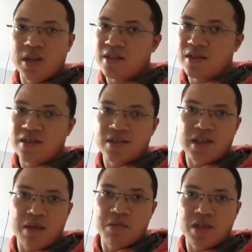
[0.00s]
It's the
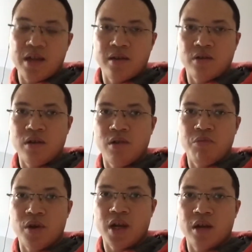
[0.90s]
same center in the
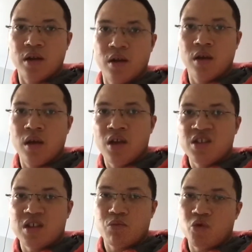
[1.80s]
brain.
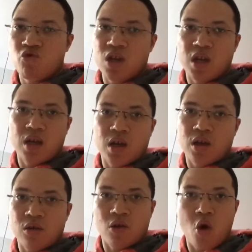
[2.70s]
Someone drinking a
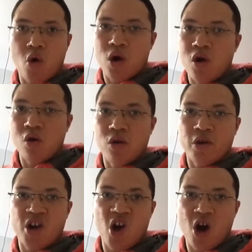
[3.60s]
Coca-Cola
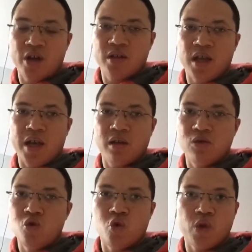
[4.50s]
on a hot day,
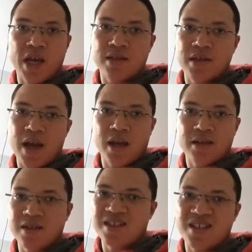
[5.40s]
ooh, that's
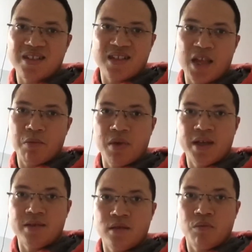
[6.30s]
nice. It's the same
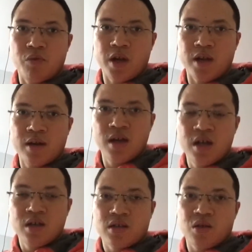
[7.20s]
place in the brain.
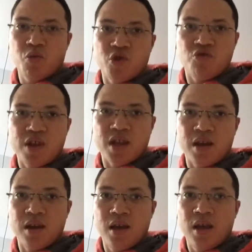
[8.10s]
Someone
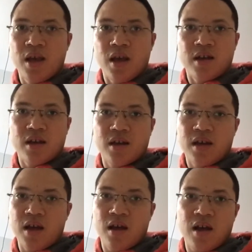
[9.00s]
drinking
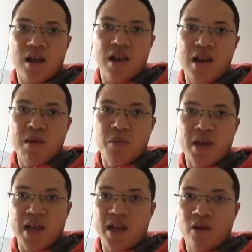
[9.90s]
a
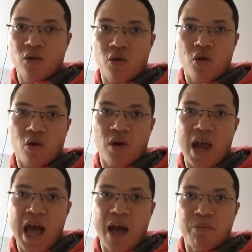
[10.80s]
lemonade or
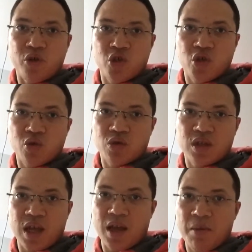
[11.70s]
apple juice,
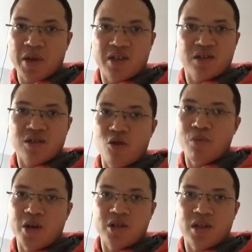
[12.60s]
but so
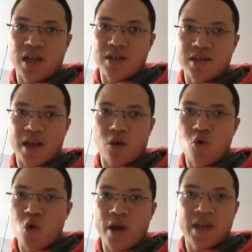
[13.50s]
much that it's like,
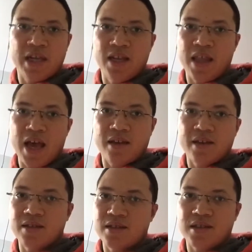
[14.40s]
ooh, I need that.
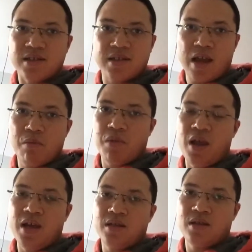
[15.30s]
It's the same
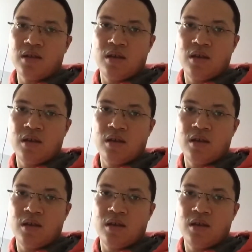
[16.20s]
place.